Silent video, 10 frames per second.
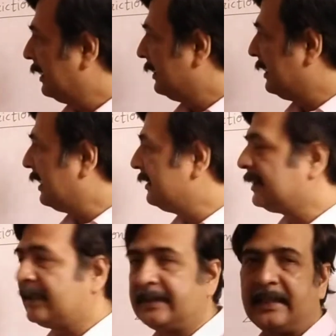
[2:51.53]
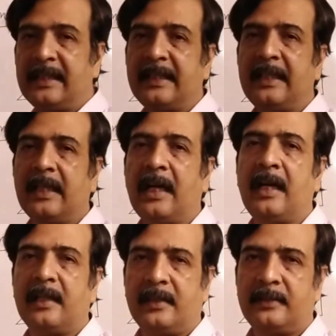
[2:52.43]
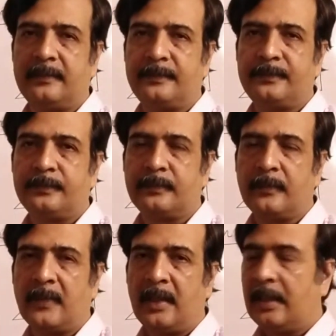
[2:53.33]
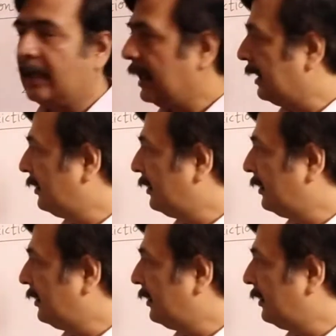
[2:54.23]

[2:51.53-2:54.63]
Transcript: there is a resultant R. And